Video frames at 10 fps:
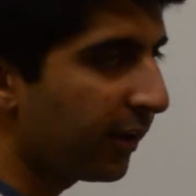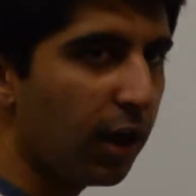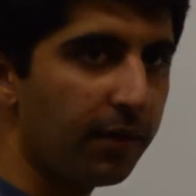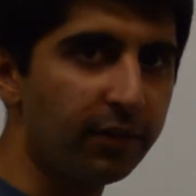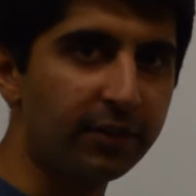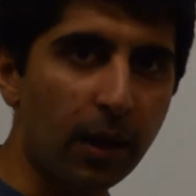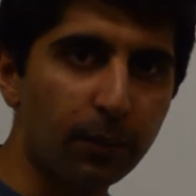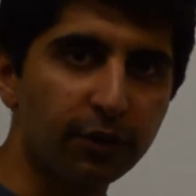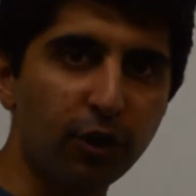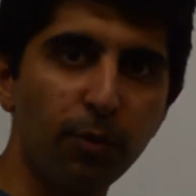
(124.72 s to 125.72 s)
the curve is
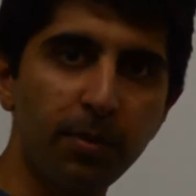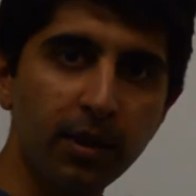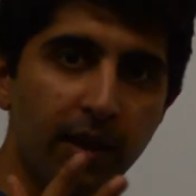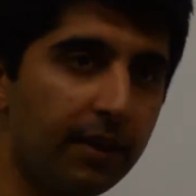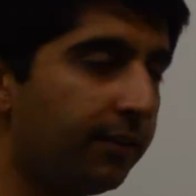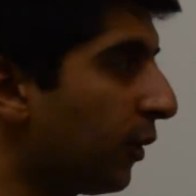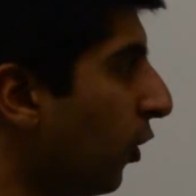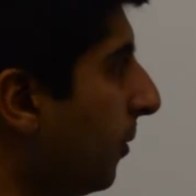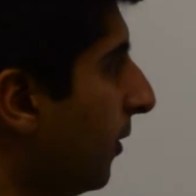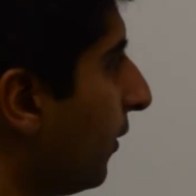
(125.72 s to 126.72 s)
downward sloping is
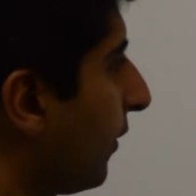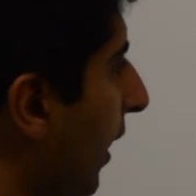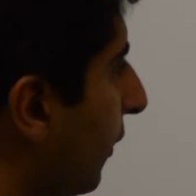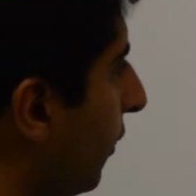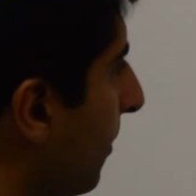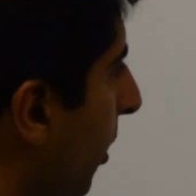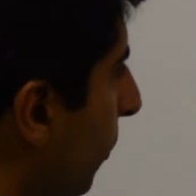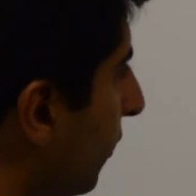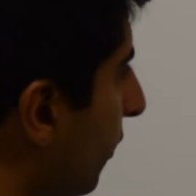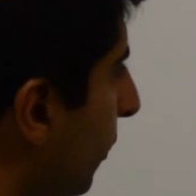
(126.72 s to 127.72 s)
economies of scale. So you might
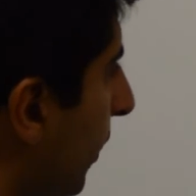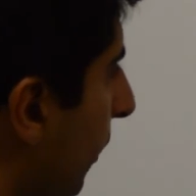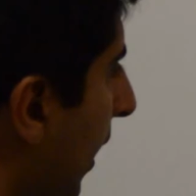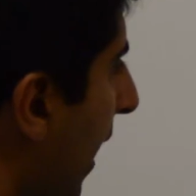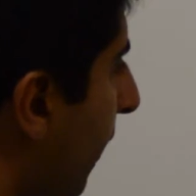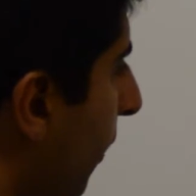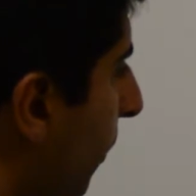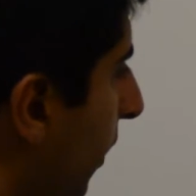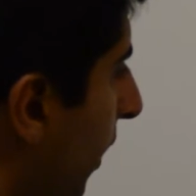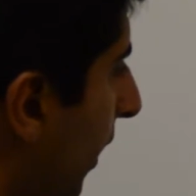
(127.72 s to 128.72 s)
want to do a little arrow
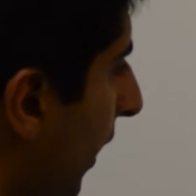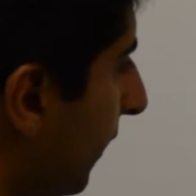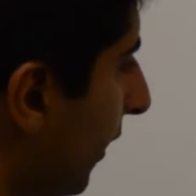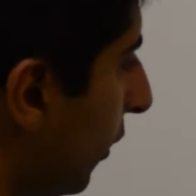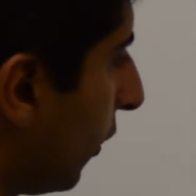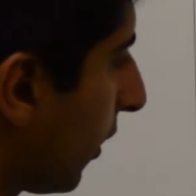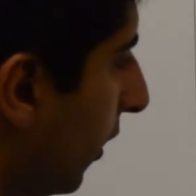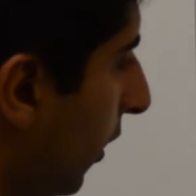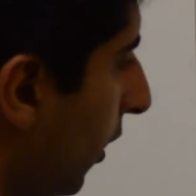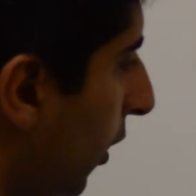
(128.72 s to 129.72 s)
and say, look,
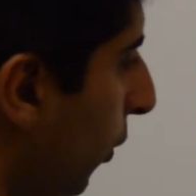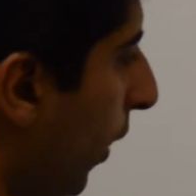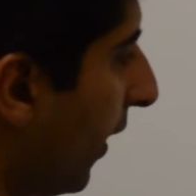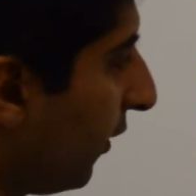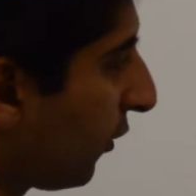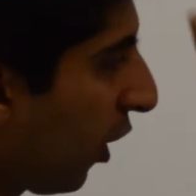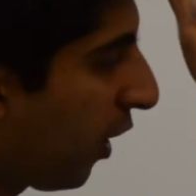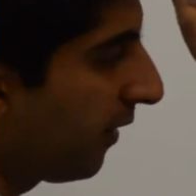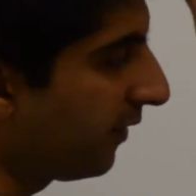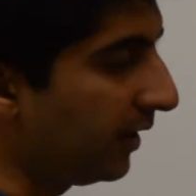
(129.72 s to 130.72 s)
where this
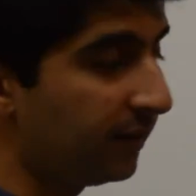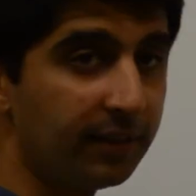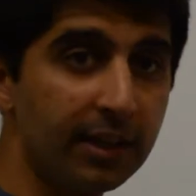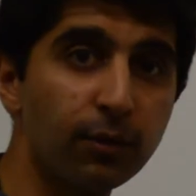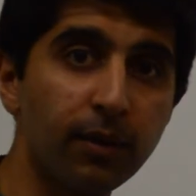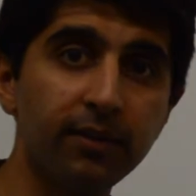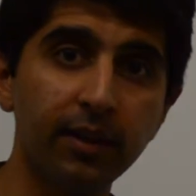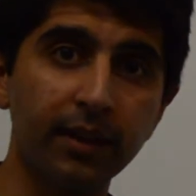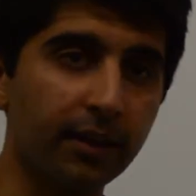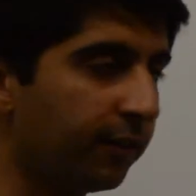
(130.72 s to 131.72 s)
curve is
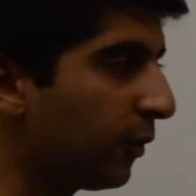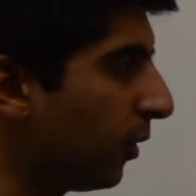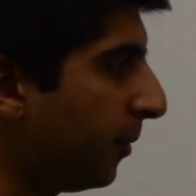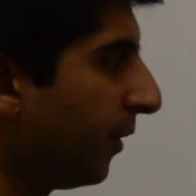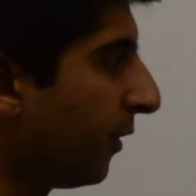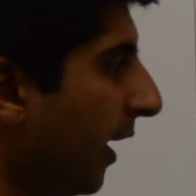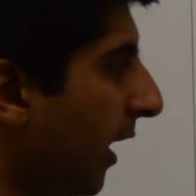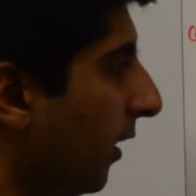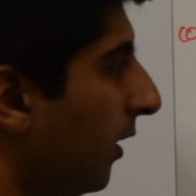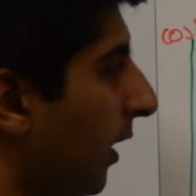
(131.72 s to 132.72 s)
decreasing, that's economies of
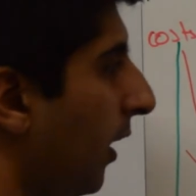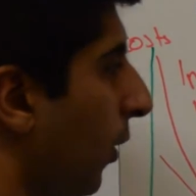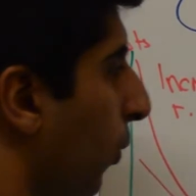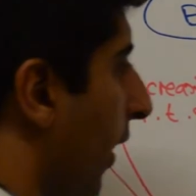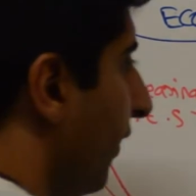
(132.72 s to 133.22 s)
scale. Where